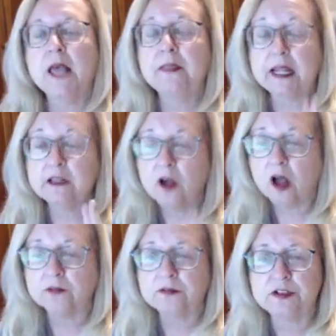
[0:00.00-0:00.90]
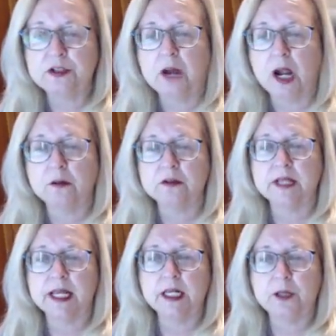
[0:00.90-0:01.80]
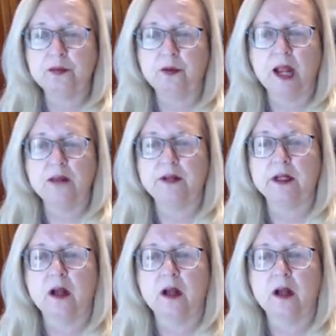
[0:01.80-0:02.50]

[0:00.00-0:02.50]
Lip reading: They talked for 2 hours in a private